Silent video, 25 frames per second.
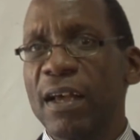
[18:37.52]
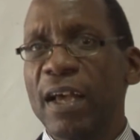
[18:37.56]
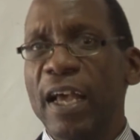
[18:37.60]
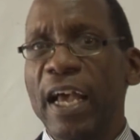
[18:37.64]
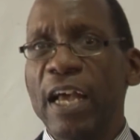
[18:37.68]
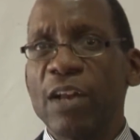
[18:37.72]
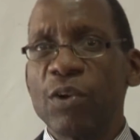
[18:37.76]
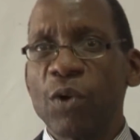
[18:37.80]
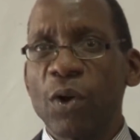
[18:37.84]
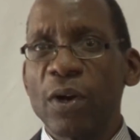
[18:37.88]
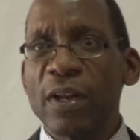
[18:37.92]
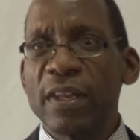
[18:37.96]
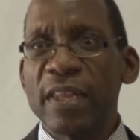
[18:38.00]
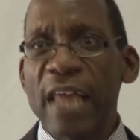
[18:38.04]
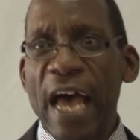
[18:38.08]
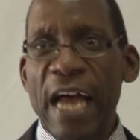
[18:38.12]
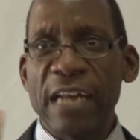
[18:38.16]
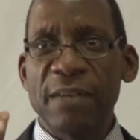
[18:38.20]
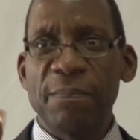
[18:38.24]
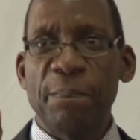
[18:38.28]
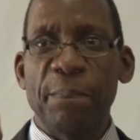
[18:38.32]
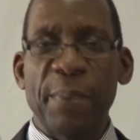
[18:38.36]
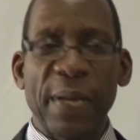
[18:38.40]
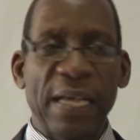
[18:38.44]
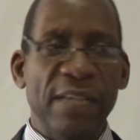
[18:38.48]
And on
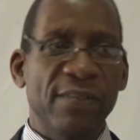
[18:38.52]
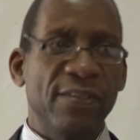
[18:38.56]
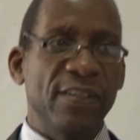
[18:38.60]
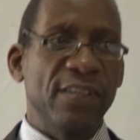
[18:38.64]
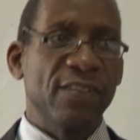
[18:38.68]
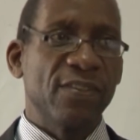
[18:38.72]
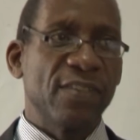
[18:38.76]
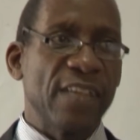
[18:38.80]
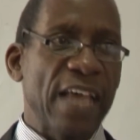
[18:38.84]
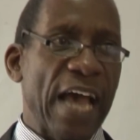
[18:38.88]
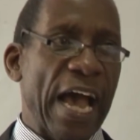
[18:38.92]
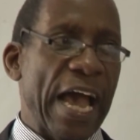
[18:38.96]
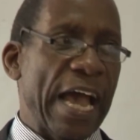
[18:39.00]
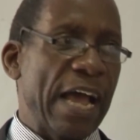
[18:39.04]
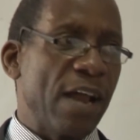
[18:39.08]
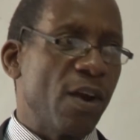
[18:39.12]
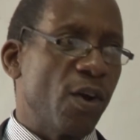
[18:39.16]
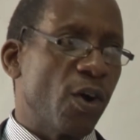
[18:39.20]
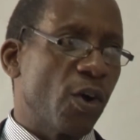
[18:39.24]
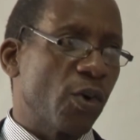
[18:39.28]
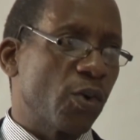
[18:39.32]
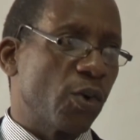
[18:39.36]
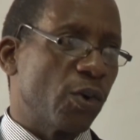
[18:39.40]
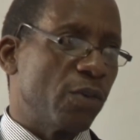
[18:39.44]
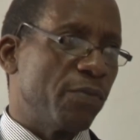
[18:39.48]
that basis, the
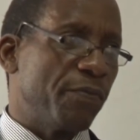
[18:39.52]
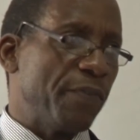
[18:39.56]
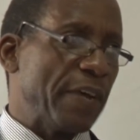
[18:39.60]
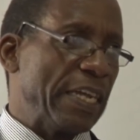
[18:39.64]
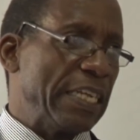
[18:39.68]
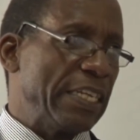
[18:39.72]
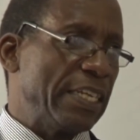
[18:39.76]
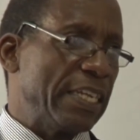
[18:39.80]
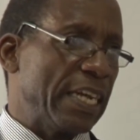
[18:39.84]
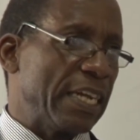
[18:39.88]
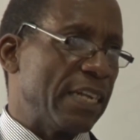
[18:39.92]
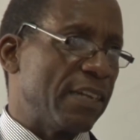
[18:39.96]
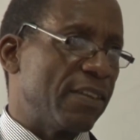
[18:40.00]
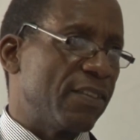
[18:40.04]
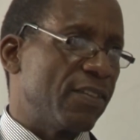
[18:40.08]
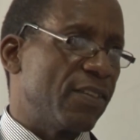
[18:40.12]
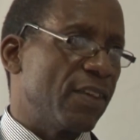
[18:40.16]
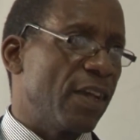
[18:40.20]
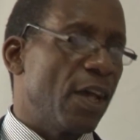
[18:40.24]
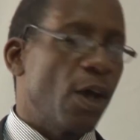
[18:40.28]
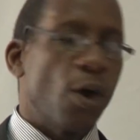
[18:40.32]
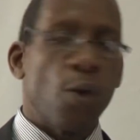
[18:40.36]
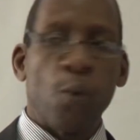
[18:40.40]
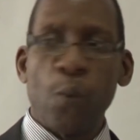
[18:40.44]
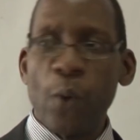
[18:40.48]
ILO conventions
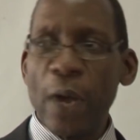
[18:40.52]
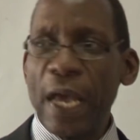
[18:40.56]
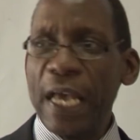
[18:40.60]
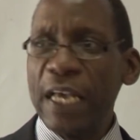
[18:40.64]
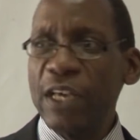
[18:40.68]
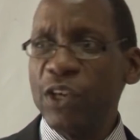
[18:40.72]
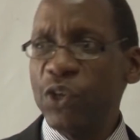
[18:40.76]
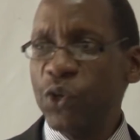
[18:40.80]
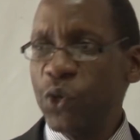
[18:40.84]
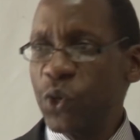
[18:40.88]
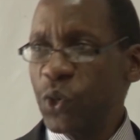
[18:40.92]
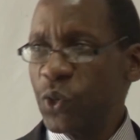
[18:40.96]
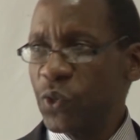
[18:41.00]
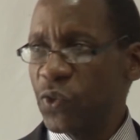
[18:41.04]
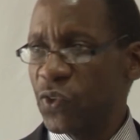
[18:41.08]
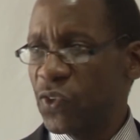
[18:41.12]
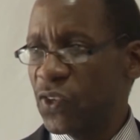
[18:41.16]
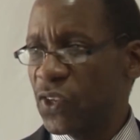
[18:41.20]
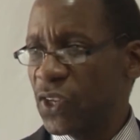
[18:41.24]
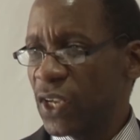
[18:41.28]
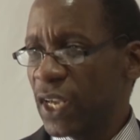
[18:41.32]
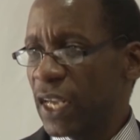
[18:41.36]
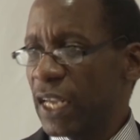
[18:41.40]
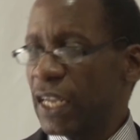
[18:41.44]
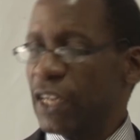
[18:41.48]
were
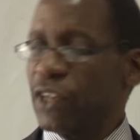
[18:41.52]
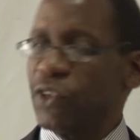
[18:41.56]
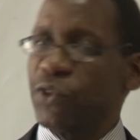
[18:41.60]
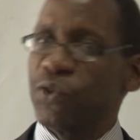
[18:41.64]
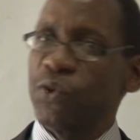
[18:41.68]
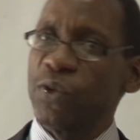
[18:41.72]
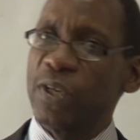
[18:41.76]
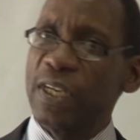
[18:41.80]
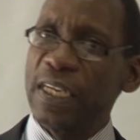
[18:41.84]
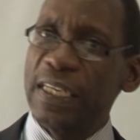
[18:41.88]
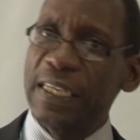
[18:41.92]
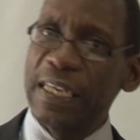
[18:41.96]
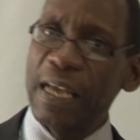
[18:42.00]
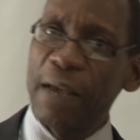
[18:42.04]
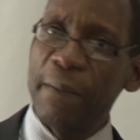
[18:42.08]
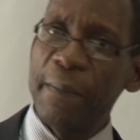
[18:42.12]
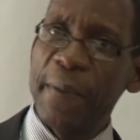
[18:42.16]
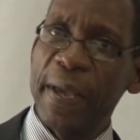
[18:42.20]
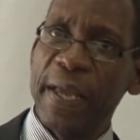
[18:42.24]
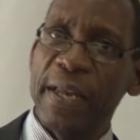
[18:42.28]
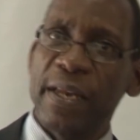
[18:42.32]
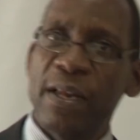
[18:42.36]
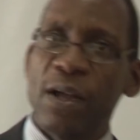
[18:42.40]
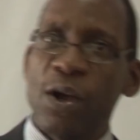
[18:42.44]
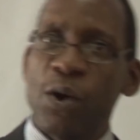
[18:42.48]
used to
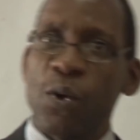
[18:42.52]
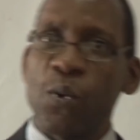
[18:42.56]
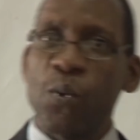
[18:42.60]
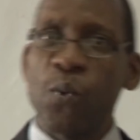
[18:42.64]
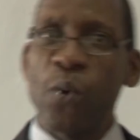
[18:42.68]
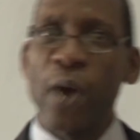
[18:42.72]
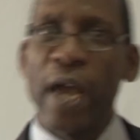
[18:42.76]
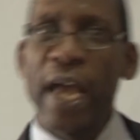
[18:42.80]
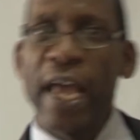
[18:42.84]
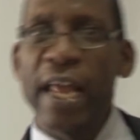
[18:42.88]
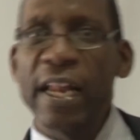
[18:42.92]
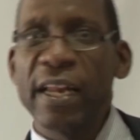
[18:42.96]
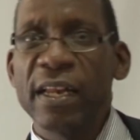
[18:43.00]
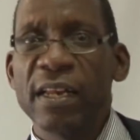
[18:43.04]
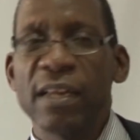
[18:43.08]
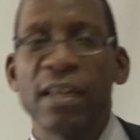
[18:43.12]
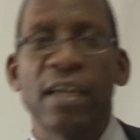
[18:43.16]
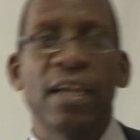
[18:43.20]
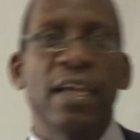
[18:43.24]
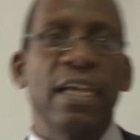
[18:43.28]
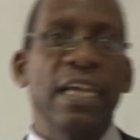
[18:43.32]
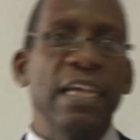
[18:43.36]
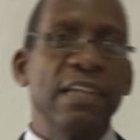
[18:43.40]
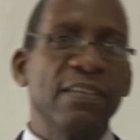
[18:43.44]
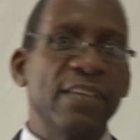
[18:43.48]
determine when
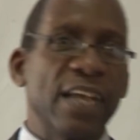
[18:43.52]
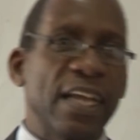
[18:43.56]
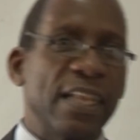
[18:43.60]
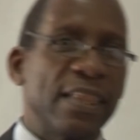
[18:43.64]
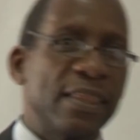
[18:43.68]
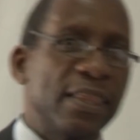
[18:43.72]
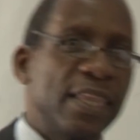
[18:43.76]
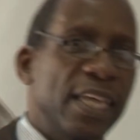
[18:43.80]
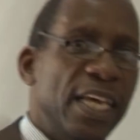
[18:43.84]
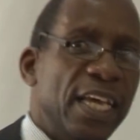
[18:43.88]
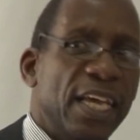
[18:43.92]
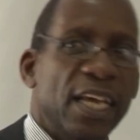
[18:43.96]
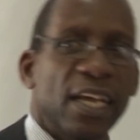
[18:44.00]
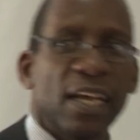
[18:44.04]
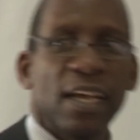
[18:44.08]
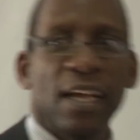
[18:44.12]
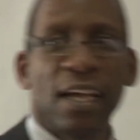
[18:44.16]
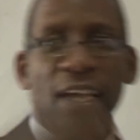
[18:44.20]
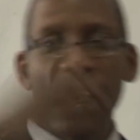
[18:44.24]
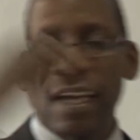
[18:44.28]
is a thing